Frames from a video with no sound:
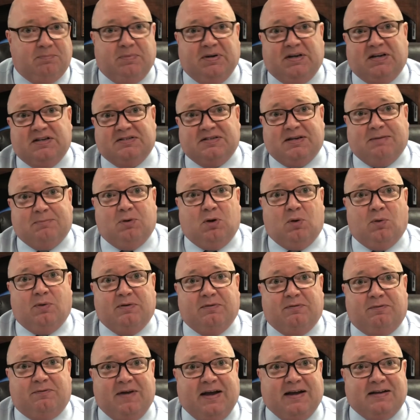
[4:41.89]
because I'm
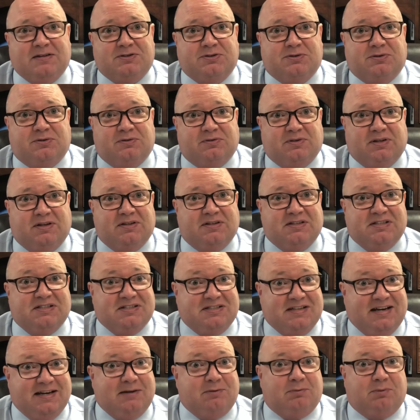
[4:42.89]
going faster than the
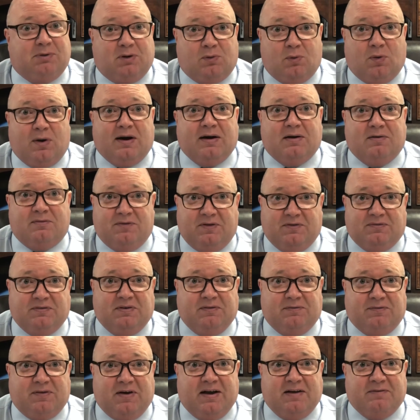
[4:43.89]
state required
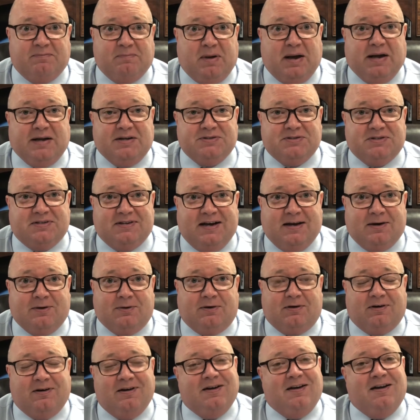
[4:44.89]
55 miles an
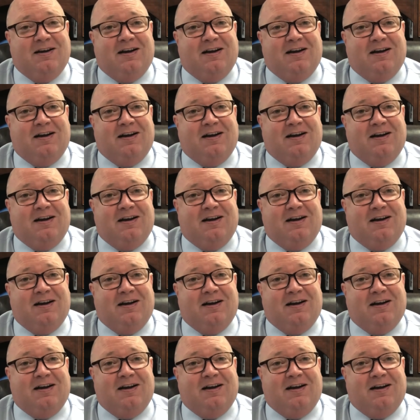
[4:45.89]
hour,